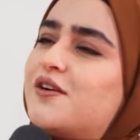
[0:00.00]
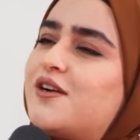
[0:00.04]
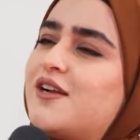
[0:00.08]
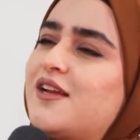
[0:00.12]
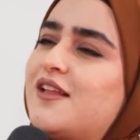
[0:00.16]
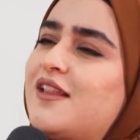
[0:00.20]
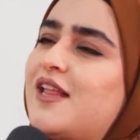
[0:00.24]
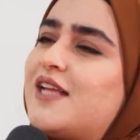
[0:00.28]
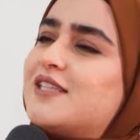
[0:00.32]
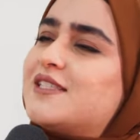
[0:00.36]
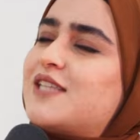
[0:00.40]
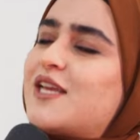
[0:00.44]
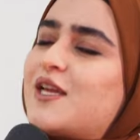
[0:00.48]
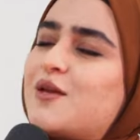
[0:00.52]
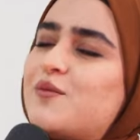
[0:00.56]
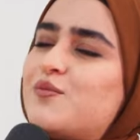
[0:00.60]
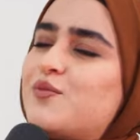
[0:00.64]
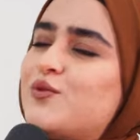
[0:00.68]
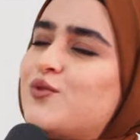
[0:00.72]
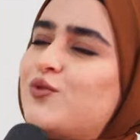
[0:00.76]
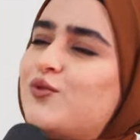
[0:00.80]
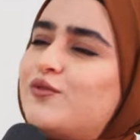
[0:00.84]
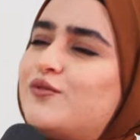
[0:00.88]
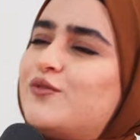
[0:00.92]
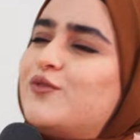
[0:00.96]
Yeah. That's like a
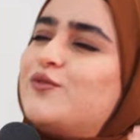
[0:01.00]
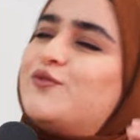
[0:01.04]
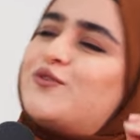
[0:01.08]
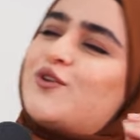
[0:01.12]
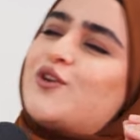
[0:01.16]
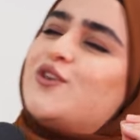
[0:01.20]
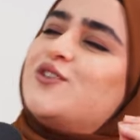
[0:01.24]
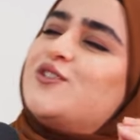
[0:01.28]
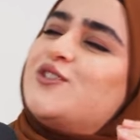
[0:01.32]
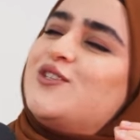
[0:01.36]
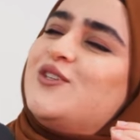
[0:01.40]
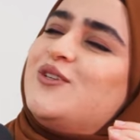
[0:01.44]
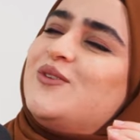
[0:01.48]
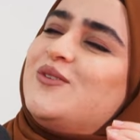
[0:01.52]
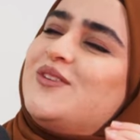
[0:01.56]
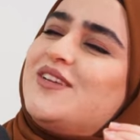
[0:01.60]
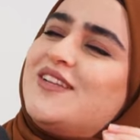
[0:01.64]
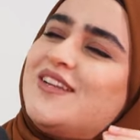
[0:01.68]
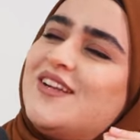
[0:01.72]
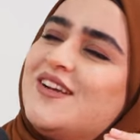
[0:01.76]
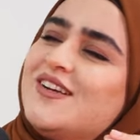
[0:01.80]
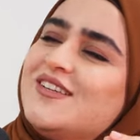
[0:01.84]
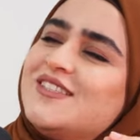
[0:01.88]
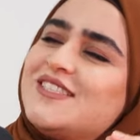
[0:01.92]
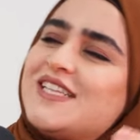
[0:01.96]
beautiful virtue,
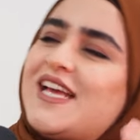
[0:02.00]
you know,